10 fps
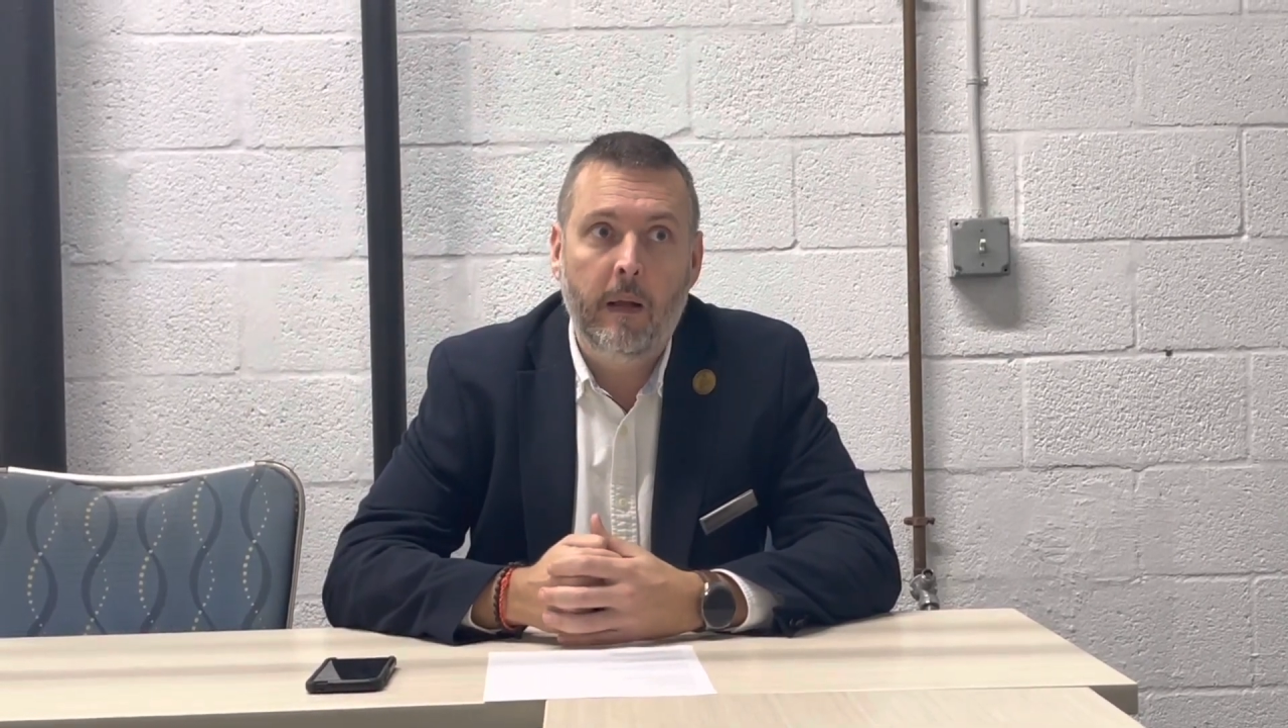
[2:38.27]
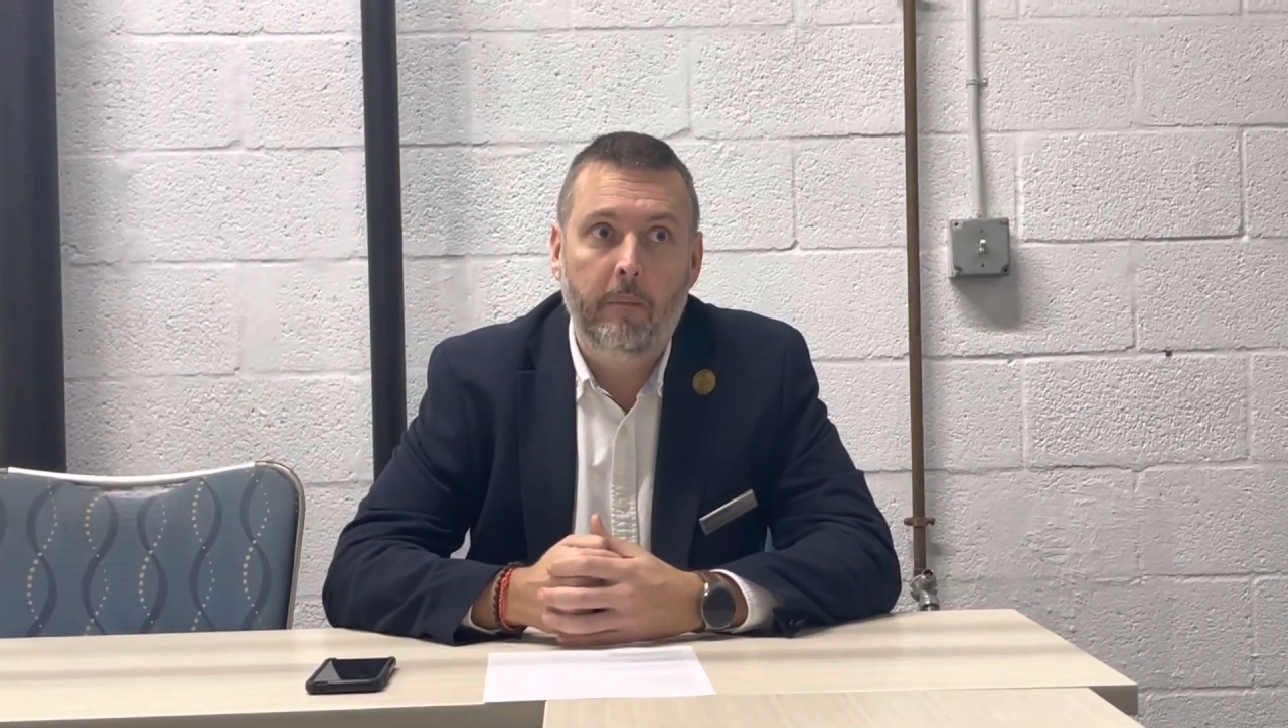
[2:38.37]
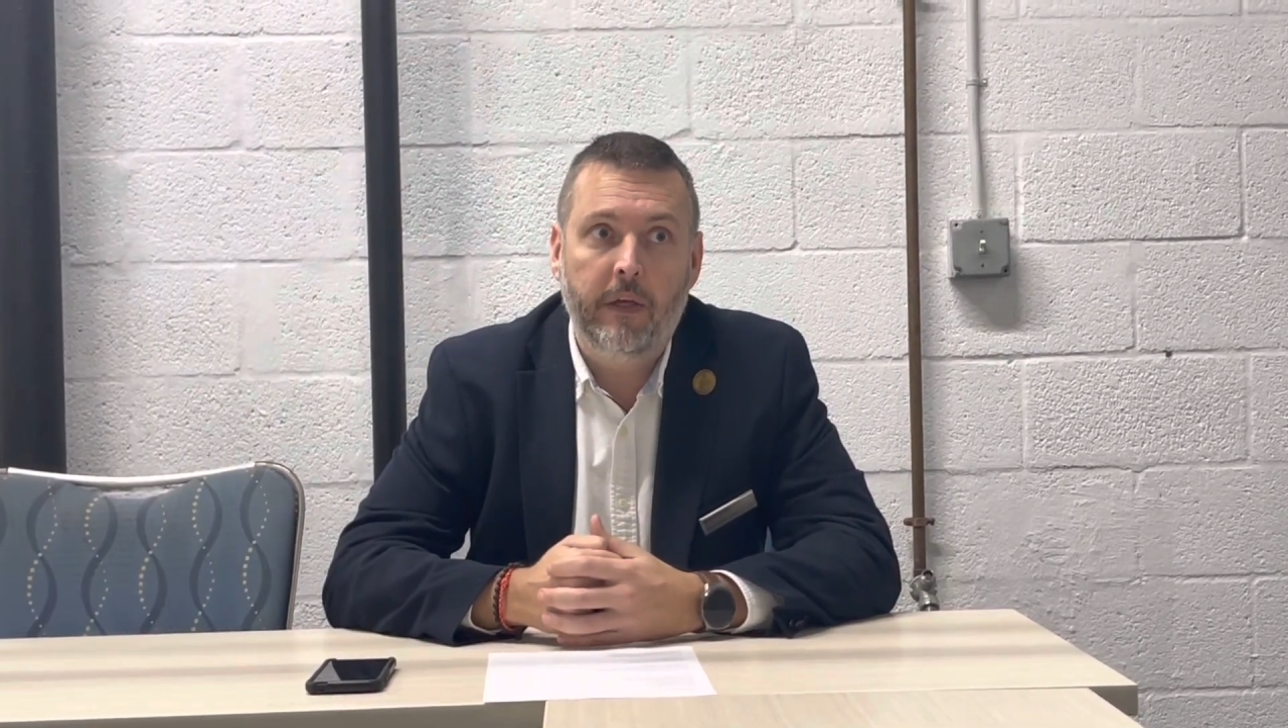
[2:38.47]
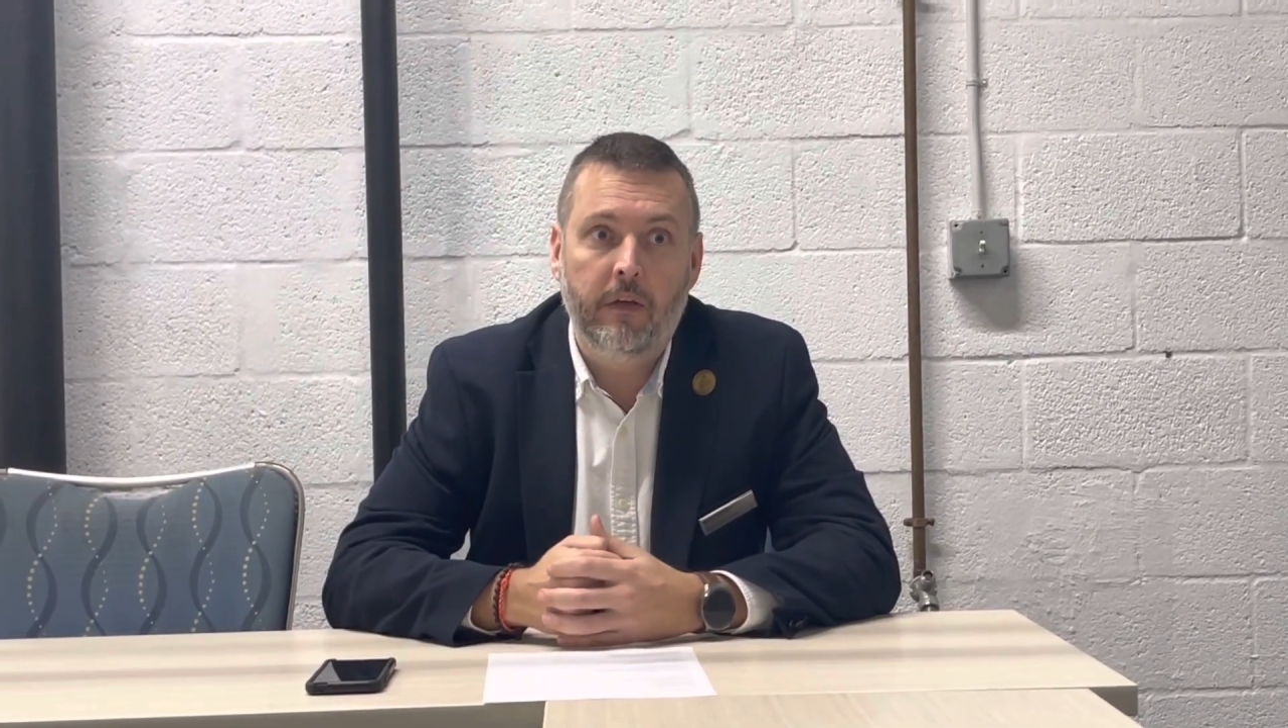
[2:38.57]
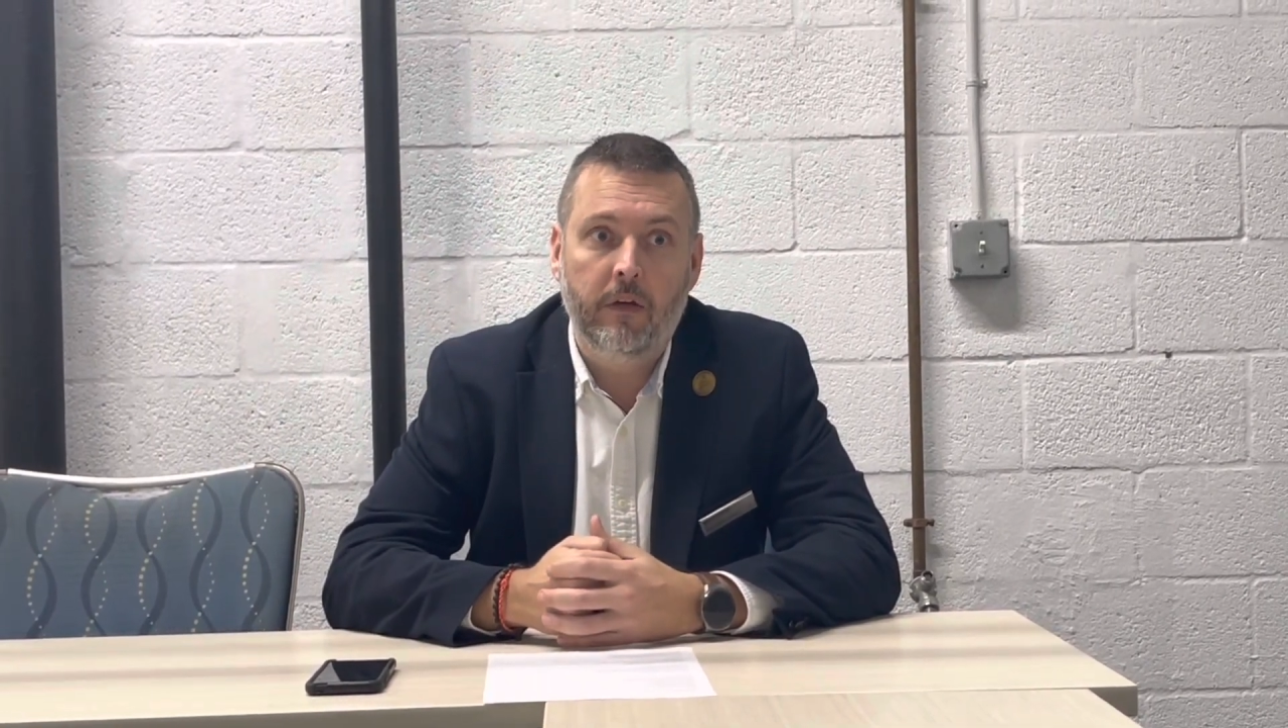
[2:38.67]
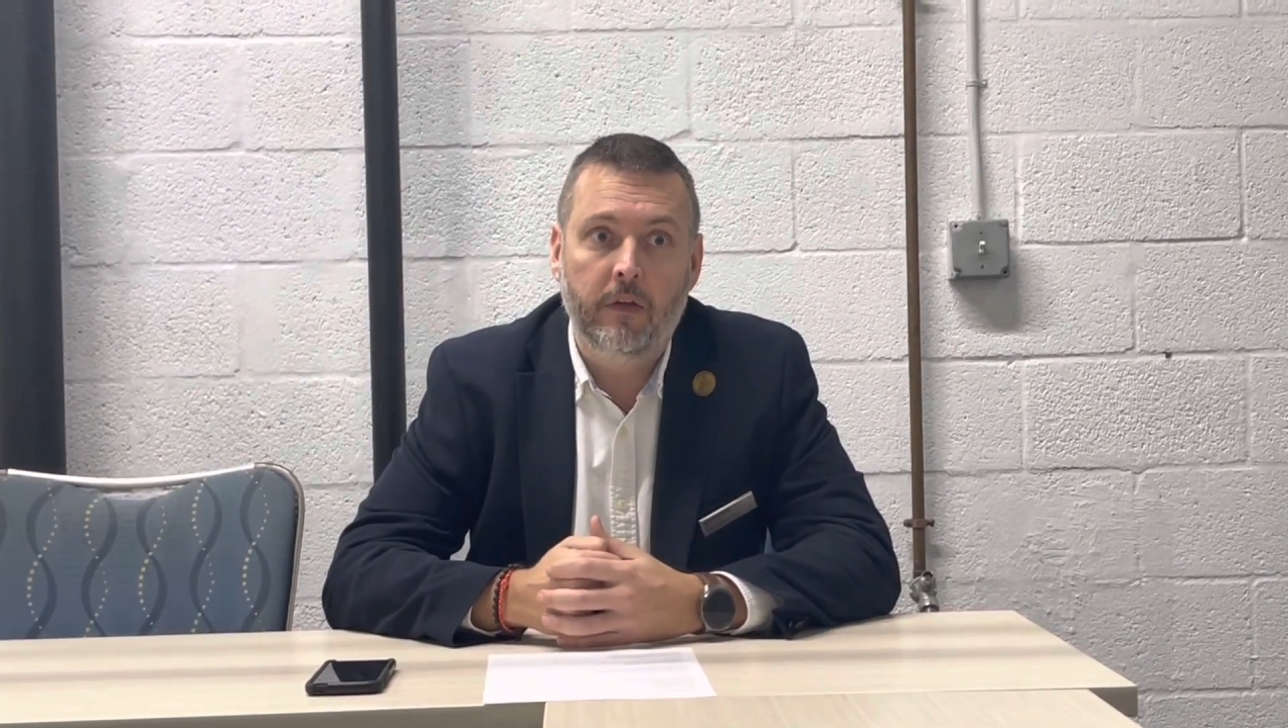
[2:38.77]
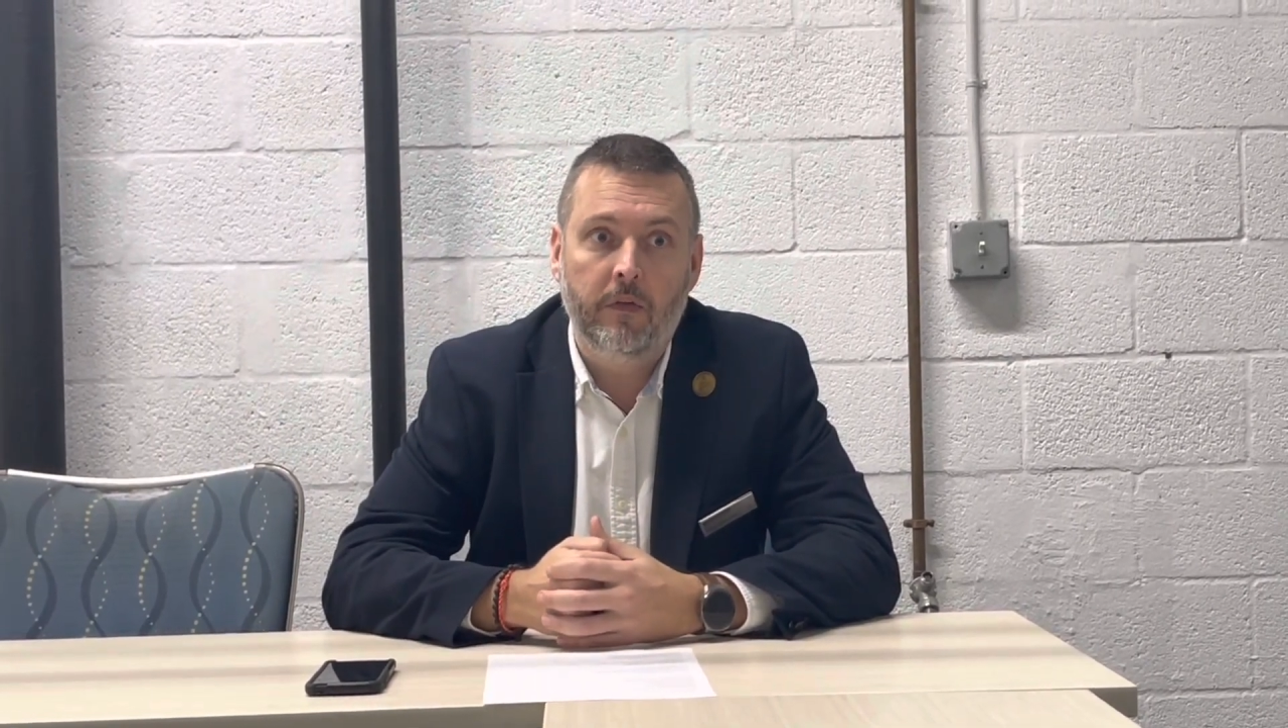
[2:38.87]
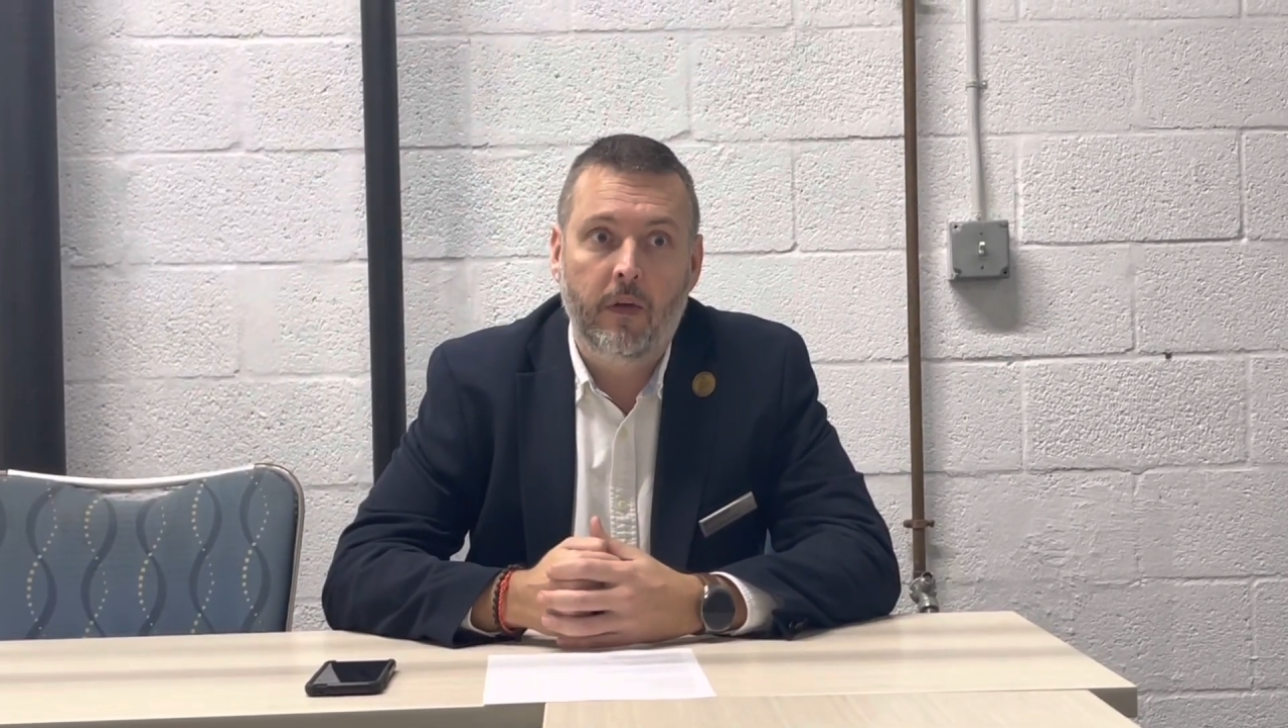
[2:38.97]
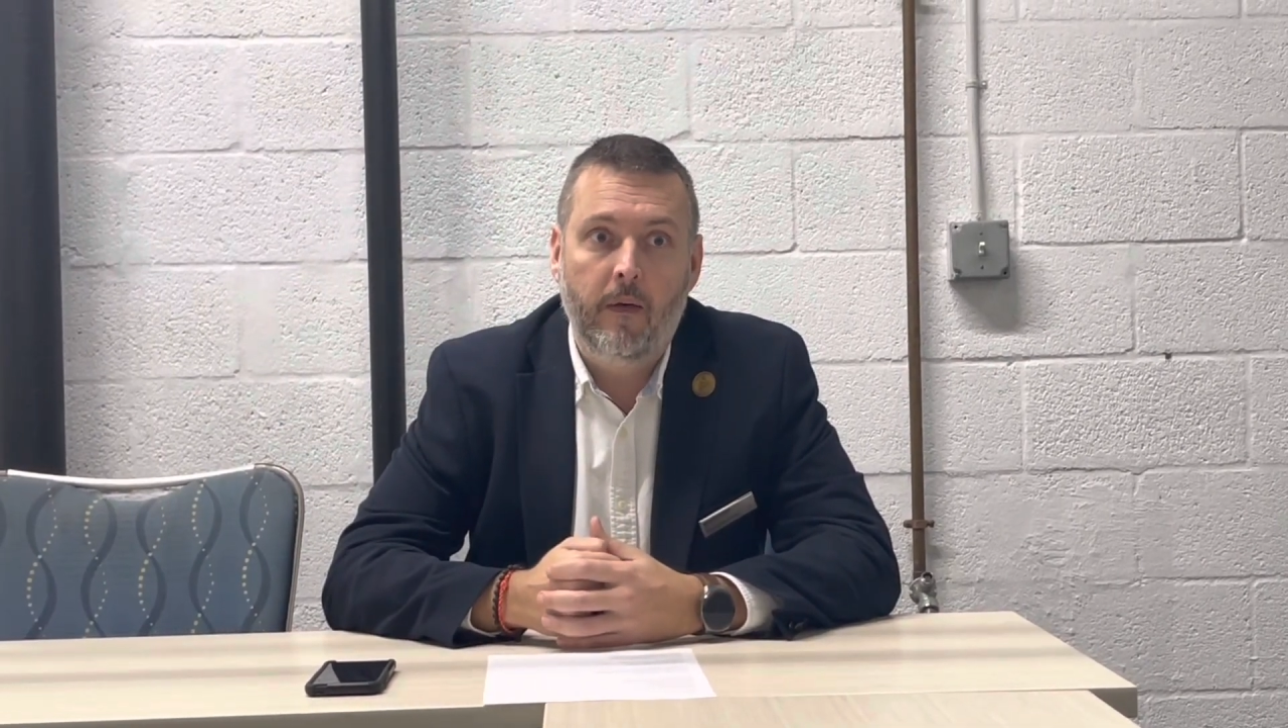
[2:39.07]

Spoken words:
because